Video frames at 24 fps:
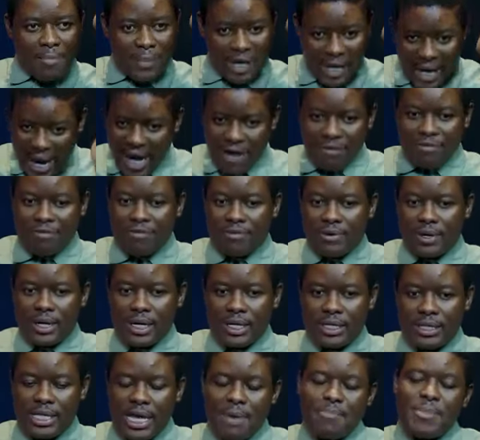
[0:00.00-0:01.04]
I'm live.
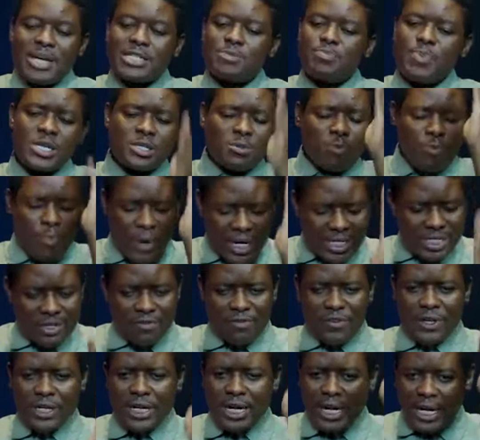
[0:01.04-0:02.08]
There must be a
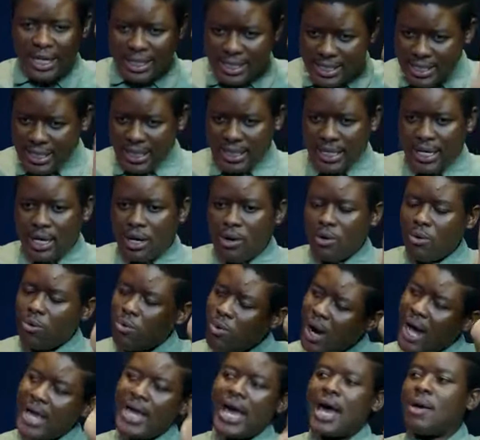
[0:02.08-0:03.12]
specific reason
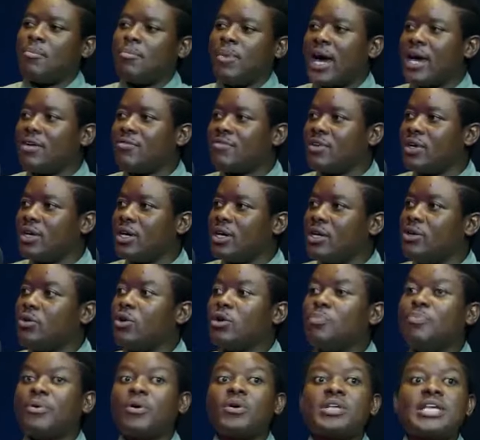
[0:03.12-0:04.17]
why I'm live,
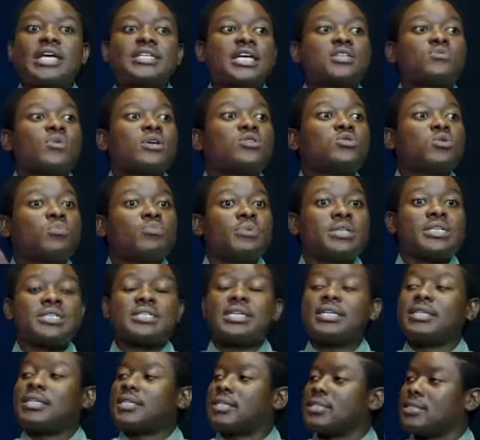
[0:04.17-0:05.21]
not because I just want to be
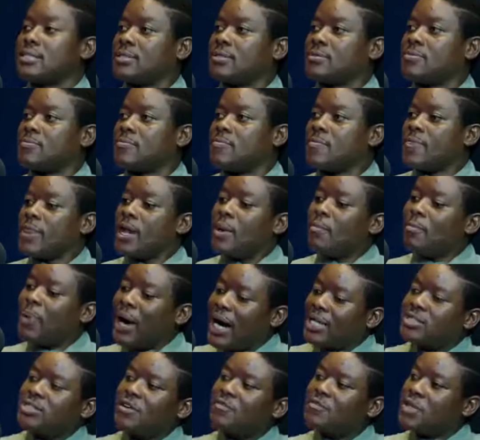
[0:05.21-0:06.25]
seen.
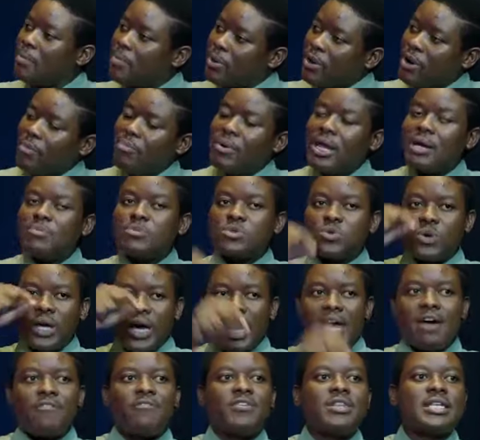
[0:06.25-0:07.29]
Part of the problems we
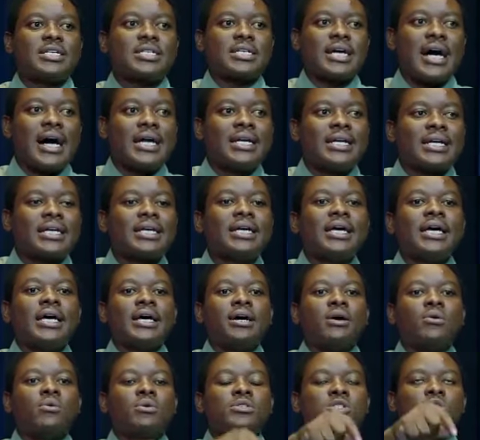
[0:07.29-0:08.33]
have in this country,
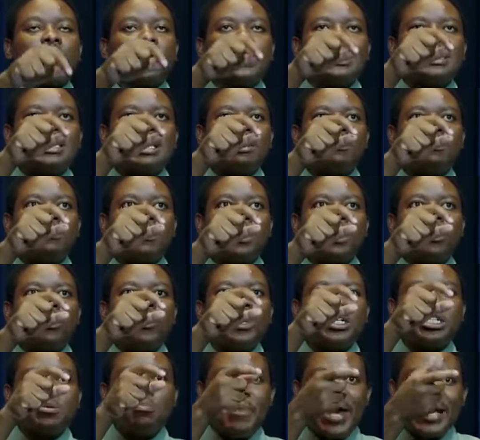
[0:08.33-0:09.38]
so.
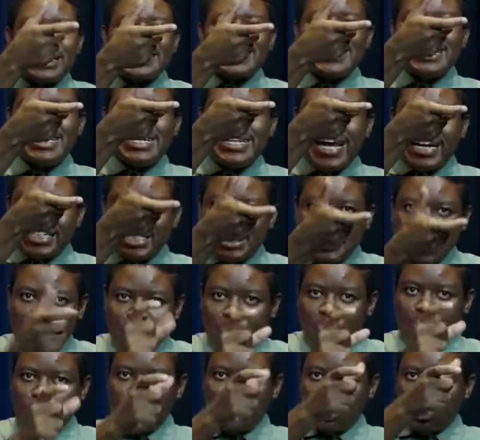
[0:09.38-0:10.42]
Which makes
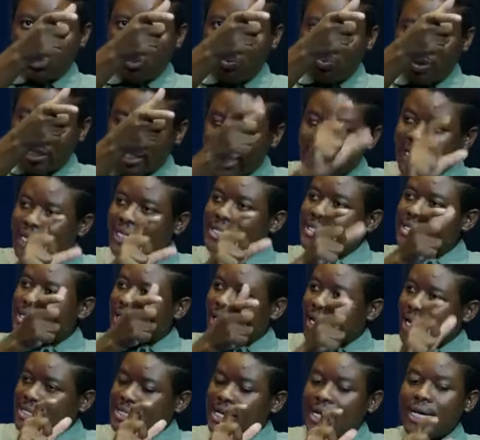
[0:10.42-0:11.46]
leadership not to be taken
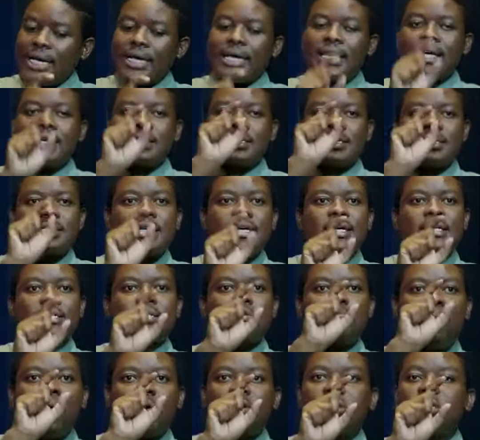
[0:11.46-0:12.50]
serious, is
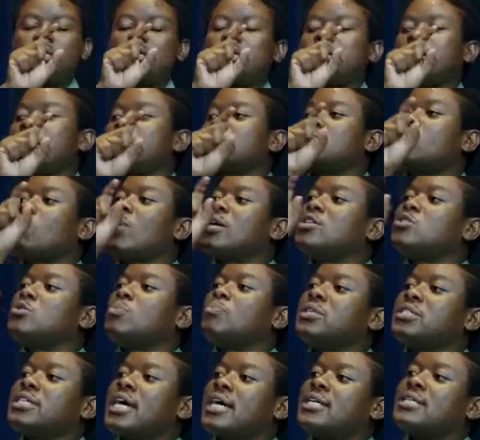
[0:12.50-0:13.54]
these politicians who want to
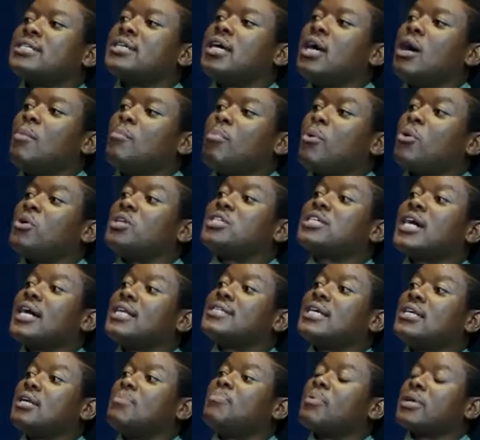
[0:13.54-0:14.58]
be turned political
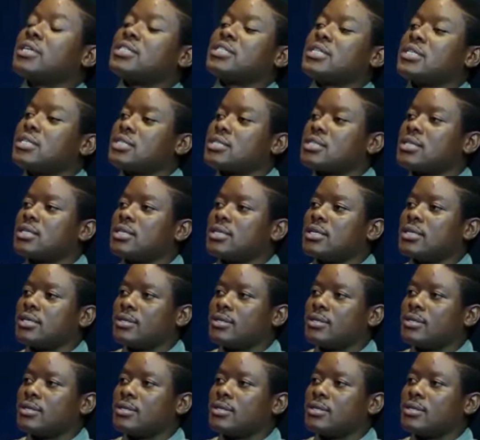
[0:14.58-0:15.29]
celebrities.